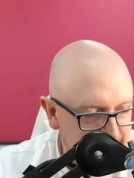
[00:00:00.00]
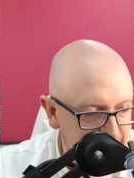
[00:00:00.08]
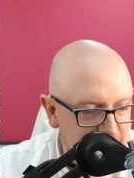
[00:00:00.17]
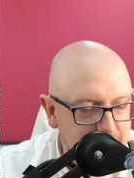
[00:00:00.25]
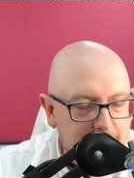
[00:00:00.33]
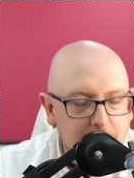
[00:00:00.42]

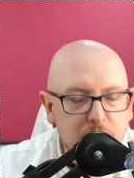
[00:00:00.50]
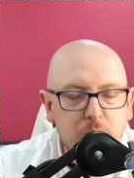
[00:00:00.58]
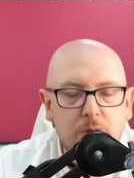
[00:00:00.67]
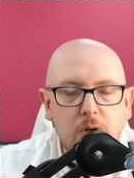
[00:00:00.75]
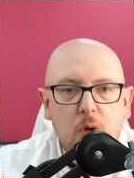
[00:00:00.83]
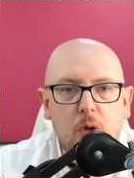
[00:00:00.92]
seems
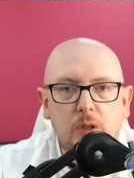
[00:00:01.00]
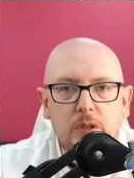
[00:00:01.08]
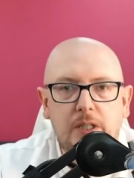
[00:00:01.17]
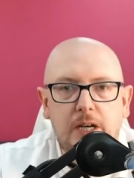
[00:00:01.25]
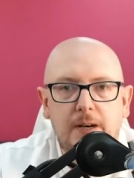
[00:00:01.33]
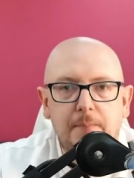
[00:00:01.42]
we're all
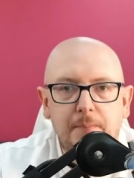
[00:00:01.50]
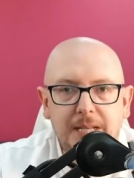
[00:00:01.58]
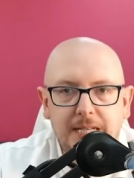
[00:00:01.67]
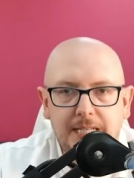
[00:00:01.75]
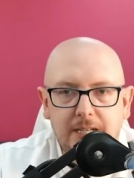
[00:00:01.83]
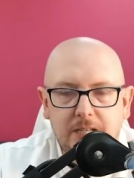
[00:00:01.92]
uh,
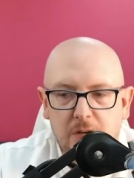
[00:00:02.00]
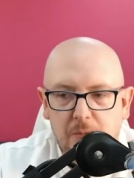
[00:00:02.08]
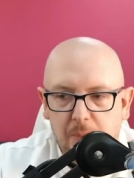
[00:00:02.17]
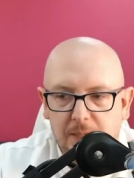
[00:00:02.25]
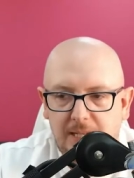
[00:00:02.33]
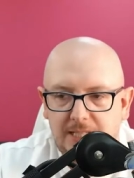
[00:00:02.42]
media
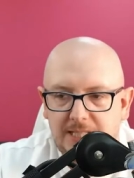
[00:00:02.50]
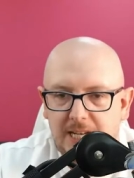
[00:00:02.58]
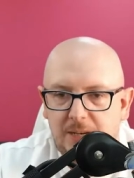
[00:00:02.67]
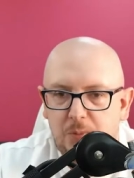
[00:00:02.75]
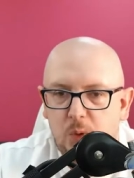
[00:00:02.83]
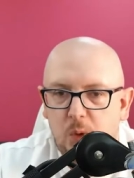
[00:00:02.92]
companies
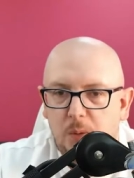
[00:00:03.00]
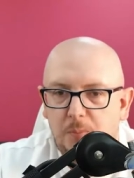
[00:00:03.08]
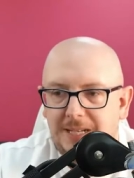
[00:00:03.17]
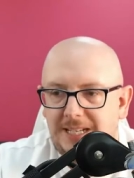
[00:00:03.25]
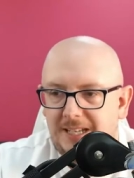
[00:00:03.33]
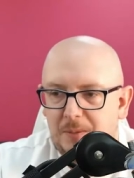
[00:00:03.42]
and we're all
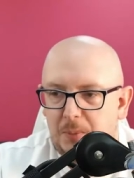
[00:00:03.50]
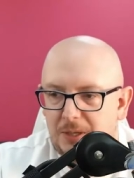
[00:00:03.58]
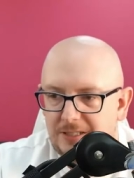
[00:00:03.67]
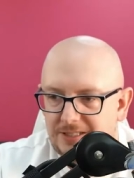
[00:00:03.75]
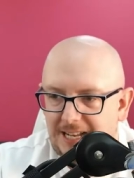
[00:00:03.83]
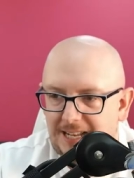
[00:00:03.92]
media
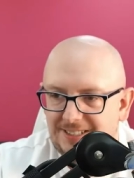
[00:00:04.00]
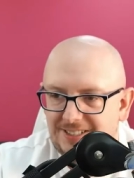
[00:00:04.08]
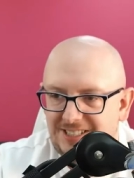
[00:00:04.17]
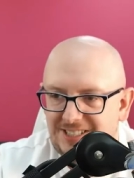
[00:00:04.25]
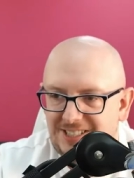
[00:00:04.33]
personalities these